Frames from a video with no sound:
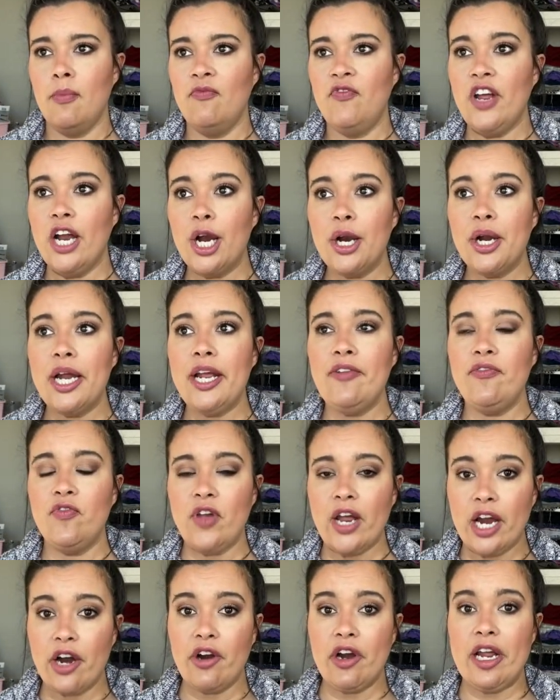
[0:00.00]
very,
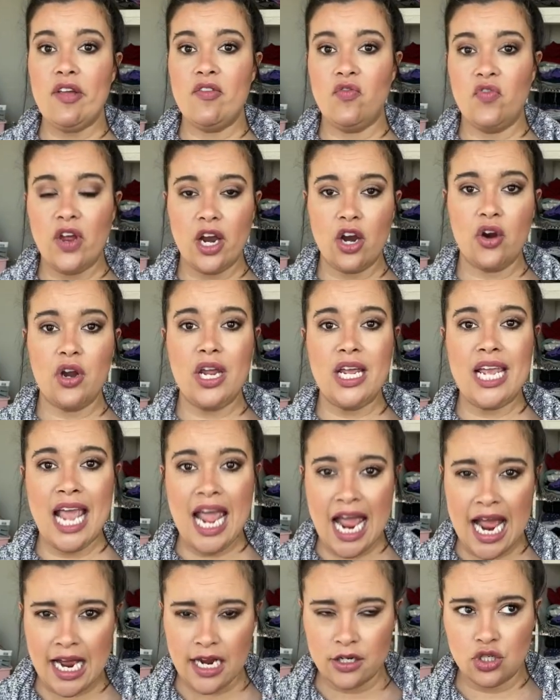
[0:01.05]
very, very
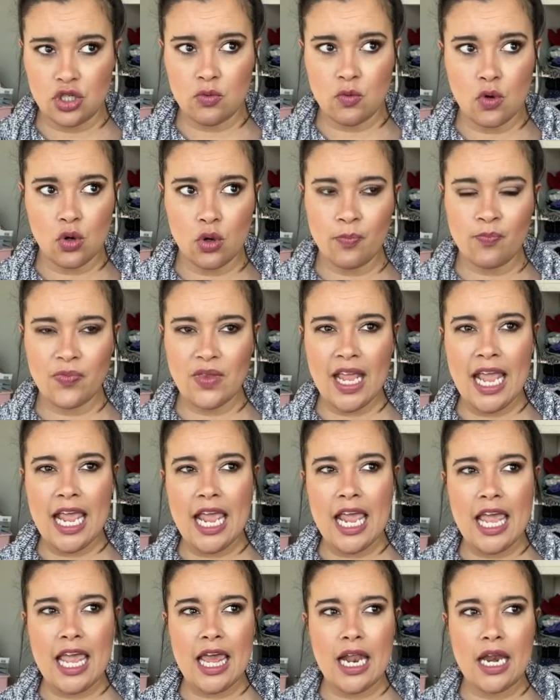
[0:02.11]
casual.
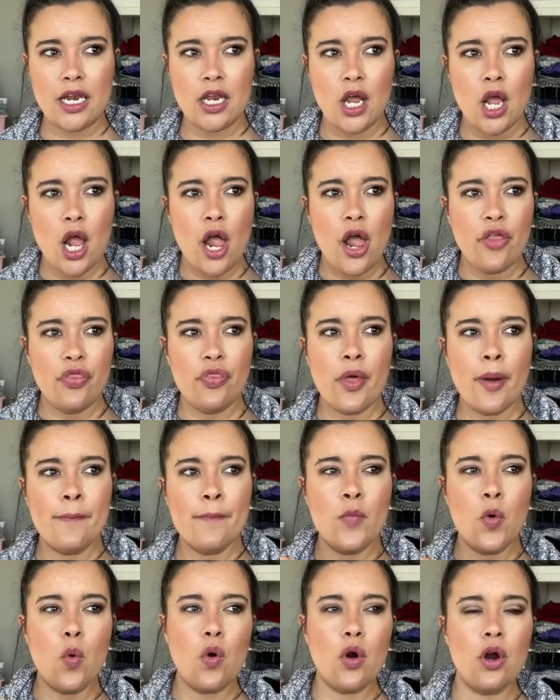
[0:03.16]
And the
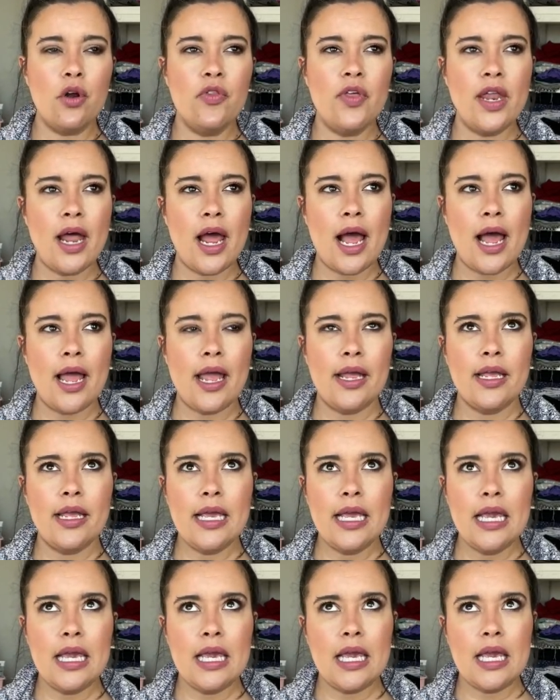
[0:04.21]
more that I
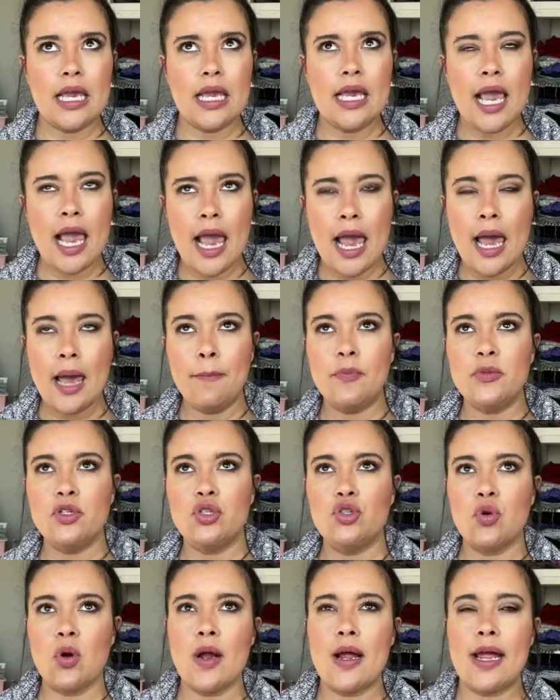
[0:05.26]
kept
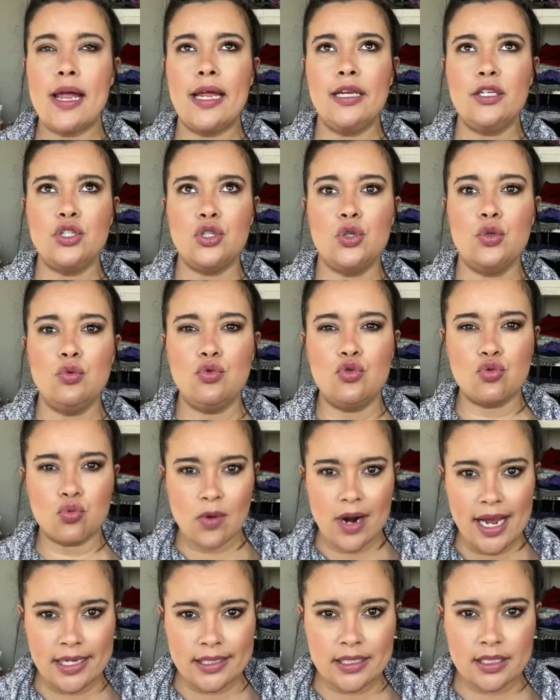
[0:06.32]
trying to
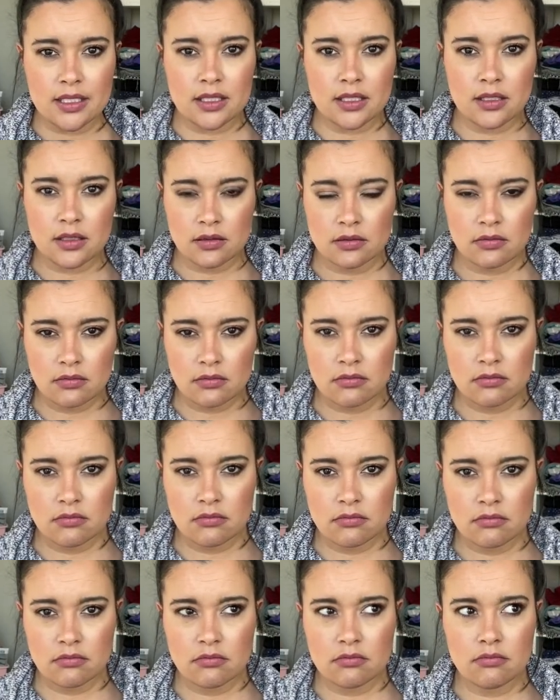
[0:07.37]
dress
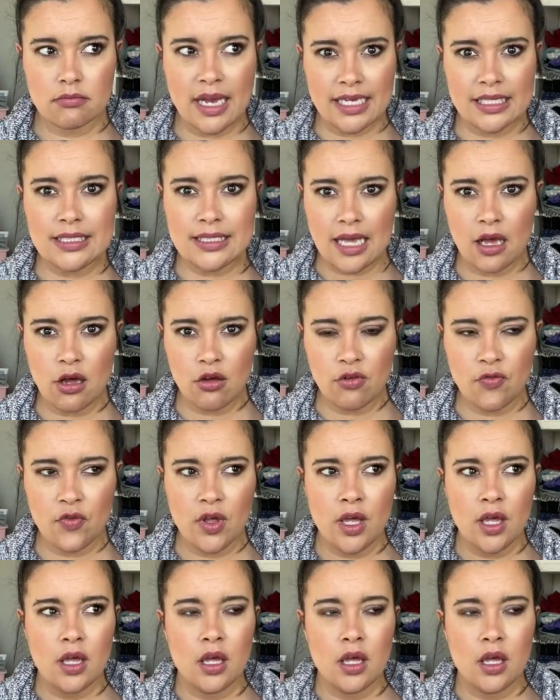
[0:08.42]
myself,